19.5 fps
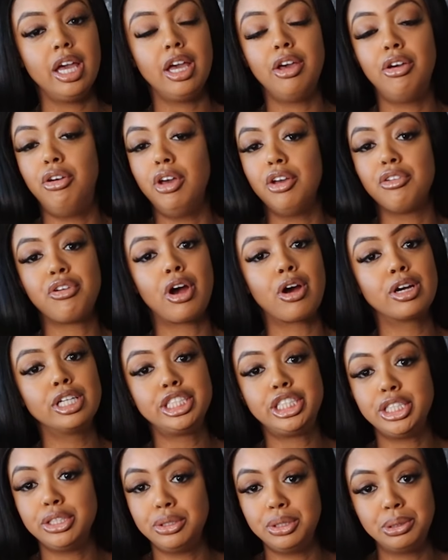if, if her
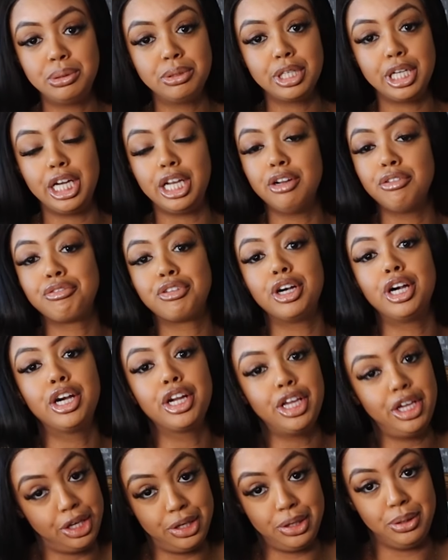is you, get it for
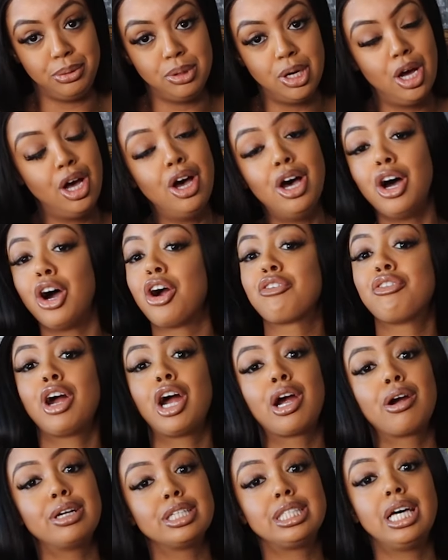you, or if
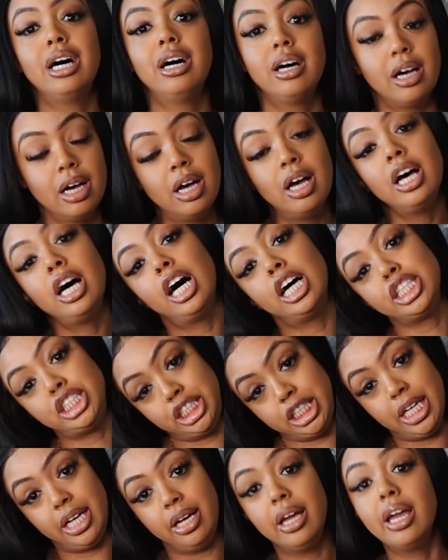her is a
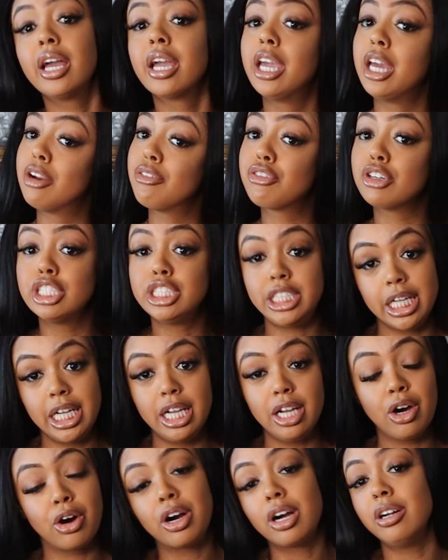she, get it for
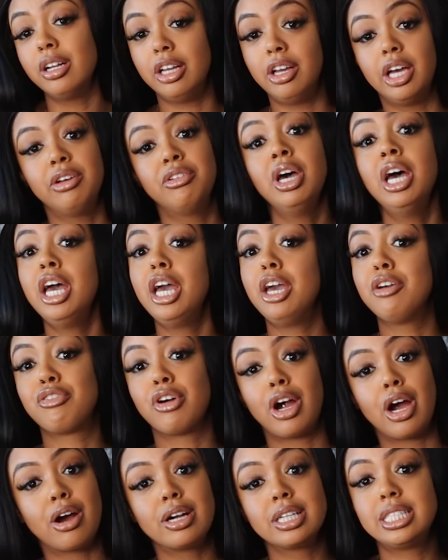she, or if, if
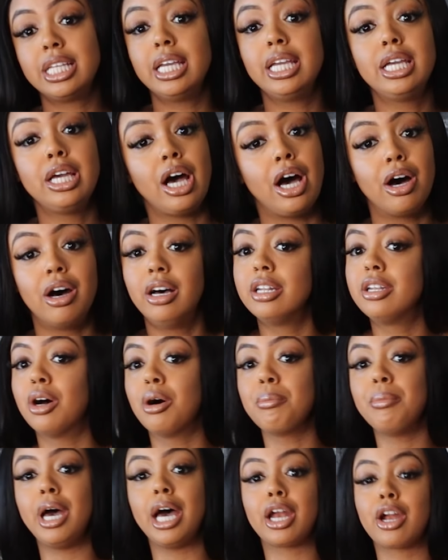her is he, uh,
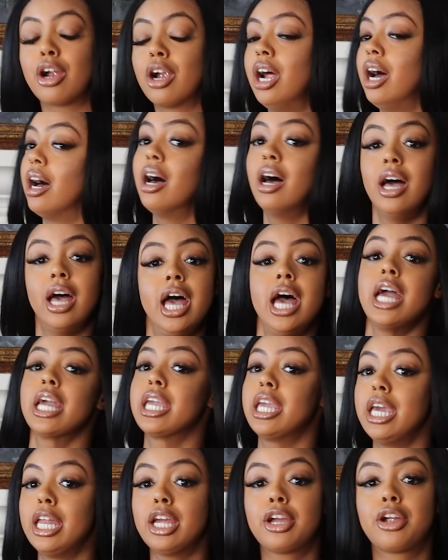don't matter.
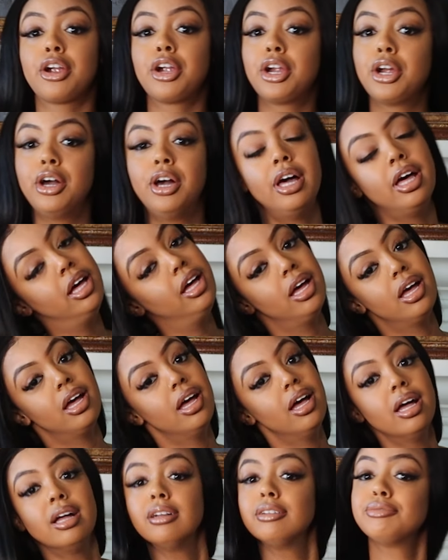Get it, girl,
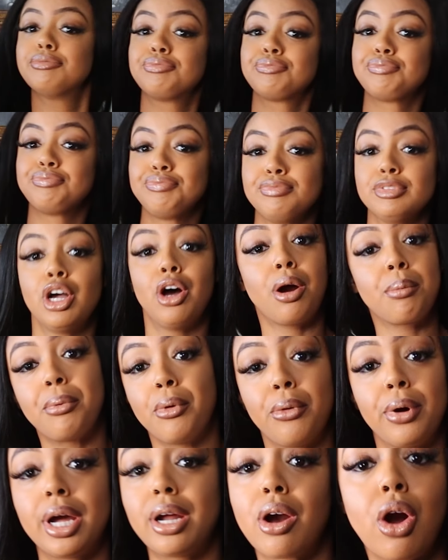or
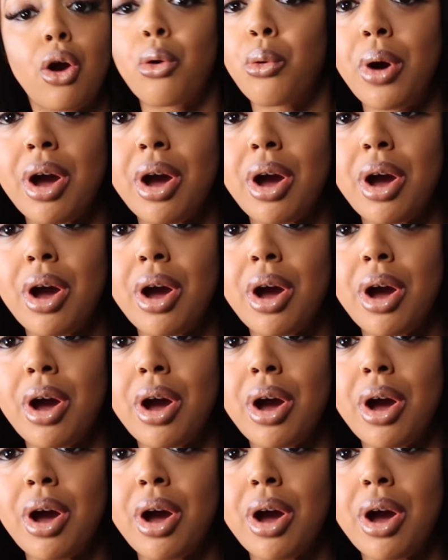boy, or